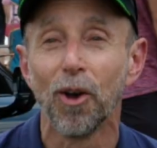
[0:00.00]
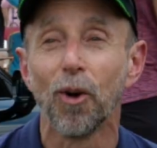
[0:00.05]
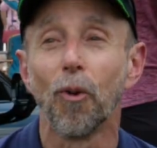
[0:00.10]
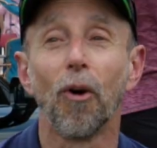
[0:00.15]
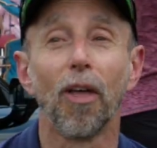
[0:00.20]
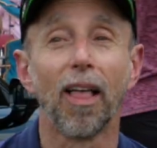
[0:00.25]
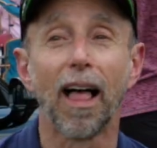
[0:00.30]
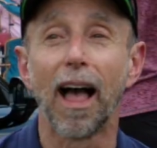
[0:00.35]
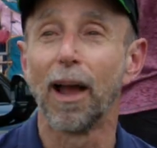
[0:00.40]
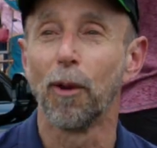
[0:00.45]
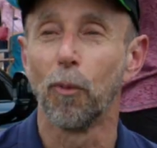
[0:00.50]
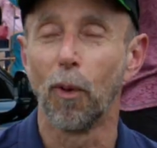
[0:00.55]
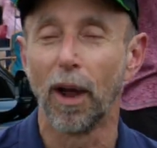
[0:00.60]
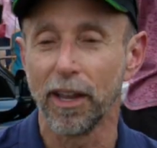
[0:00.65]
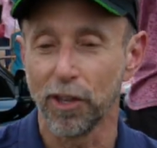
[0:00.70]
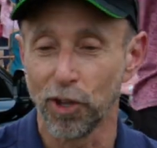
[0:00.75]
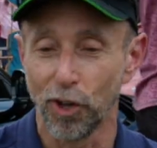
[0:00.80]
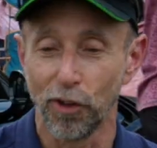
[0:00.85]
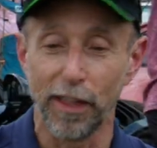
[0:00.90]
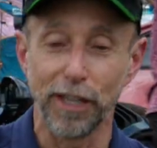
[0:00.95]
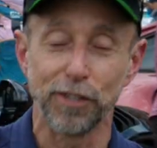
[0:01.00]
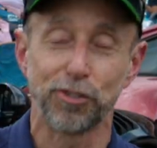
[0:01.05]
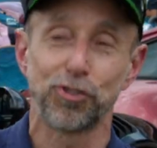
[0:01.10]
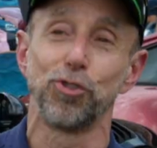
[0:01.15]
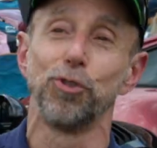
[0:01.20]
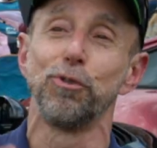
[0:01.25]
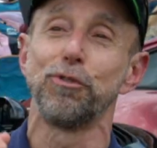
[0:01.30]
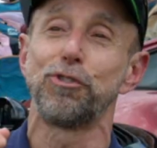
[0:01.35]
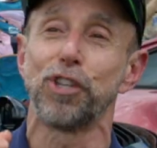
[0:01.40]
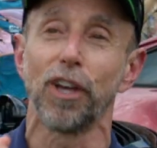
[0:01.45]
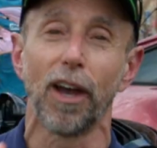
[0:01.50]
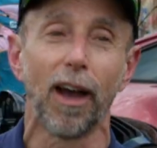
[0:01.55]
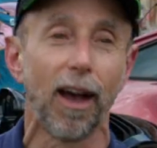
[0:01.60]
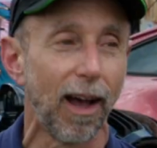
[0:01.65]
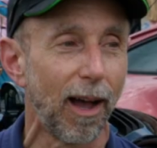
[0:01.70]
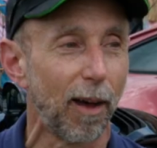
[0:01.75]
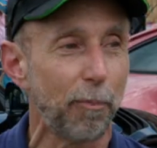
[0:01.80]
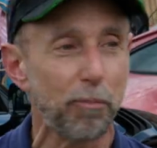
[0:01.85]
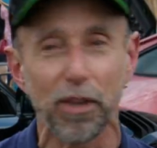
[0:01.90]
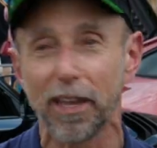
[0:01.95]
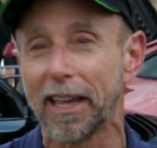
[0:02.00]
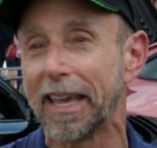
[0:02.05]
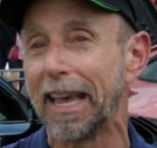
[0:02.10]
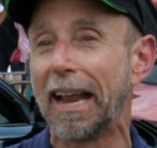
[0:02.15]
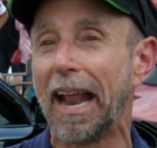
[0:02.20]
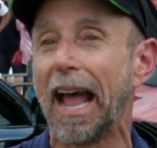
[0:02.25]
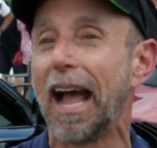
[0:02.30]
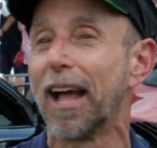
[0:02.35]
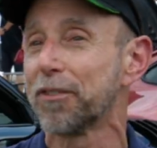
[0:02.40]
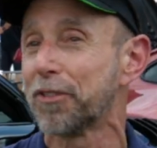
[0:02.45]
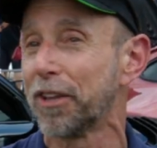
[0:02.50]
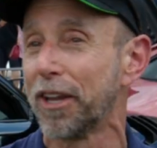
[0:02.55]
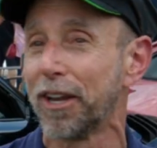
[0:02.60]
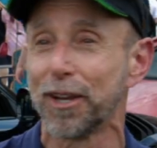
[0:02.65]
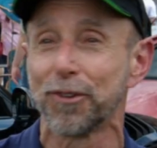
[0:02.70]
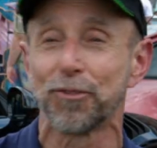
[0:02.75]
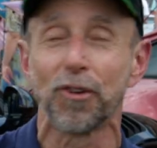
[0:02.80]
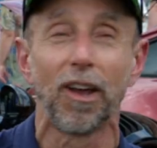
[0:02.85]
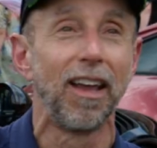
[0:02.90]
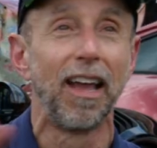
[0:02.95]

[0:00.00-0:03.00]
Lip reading: Well, I went, you know, they suit you up, you get out there.